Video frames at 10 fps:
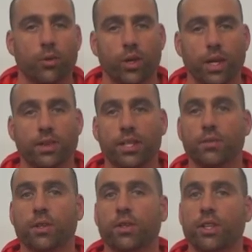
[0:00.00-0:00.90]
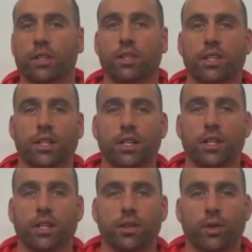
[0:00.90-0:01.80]
Well, I think if you look at the
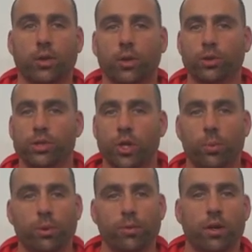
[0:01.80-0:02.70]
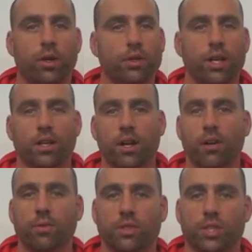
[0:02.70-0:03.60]
whole scope of our
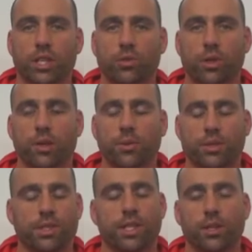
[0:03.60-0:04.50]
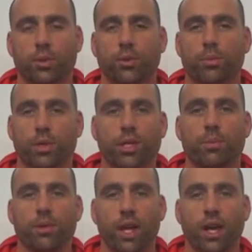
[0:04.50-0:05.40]
non-conference schedule, I would say that we were pretty
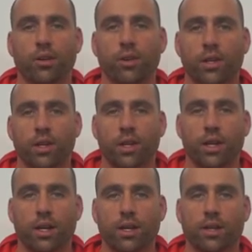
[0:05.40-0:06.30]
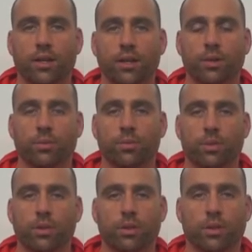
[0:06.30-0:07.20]
up and
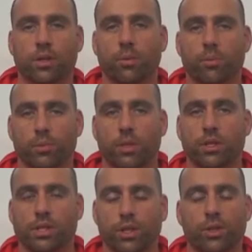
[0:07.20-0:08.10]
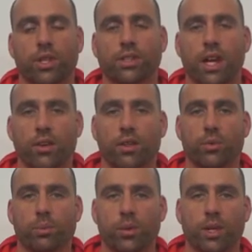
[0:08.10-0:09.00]
down. Considering the talent
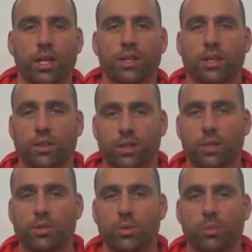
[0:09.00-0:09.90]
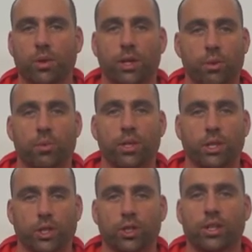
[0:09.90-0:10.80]
that we played and the teams that we played
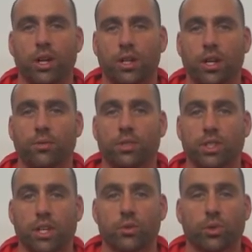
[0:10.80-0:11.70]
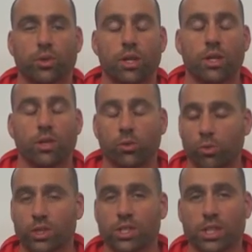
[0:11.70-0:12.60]
a good non-conference schedule,
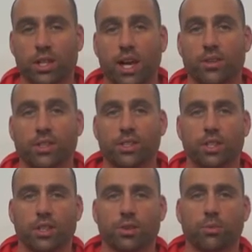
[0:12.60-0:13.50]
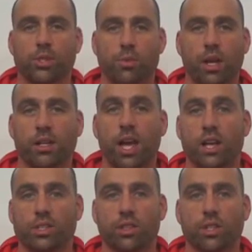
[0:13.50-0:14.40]
which has allowed us to get some respect
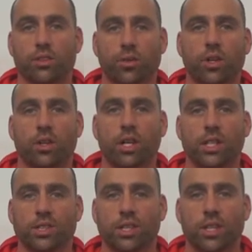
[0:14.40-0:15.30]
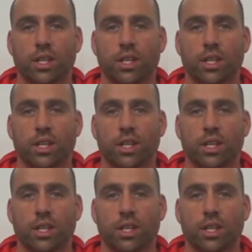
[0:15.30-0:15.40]
nationally as far as